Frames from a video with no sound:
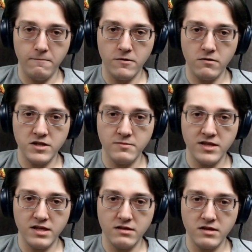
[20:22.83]
we're
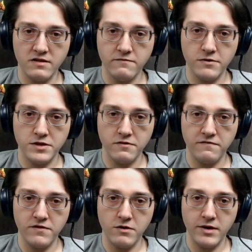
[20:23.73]
ultimately looking for
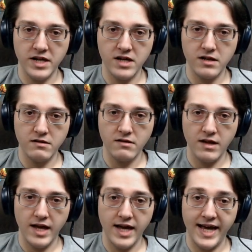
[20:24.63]
sulfuric
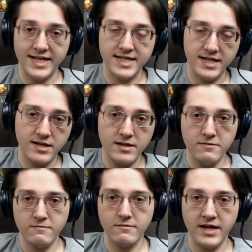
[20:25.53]
acid,
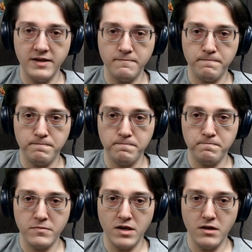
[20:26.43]
right?
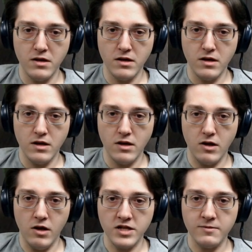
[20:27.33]

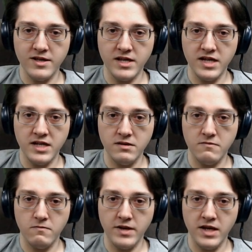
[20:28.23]
Ultimately,
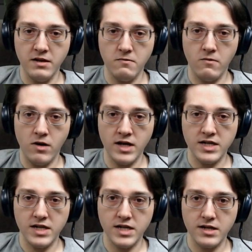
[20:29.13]
we
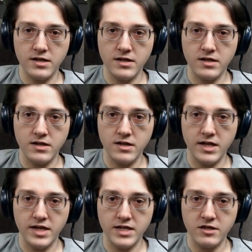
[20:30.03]
want
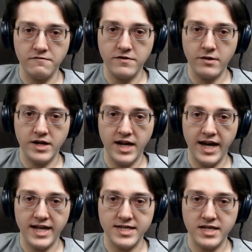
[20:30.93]
uh, sulfuric
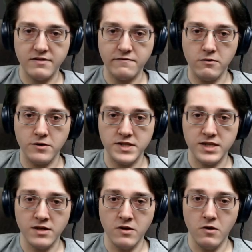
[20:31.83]
acid. Of
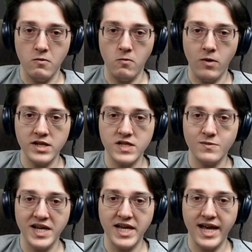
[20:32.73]
course, once
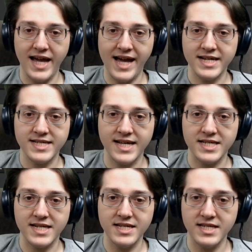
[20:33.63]
we get
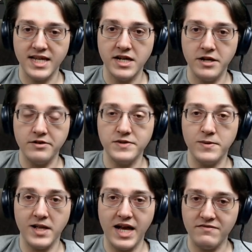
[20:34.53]
access to xenos,
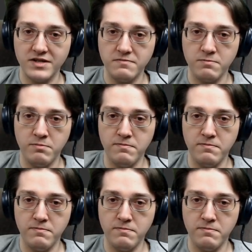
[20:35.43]
we'll have a